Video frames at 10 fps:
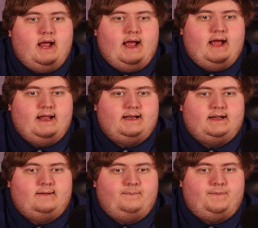And
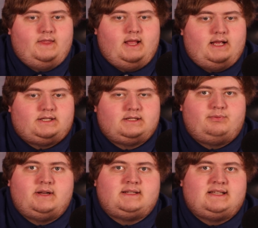it's just
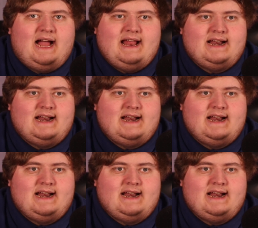pretty sad.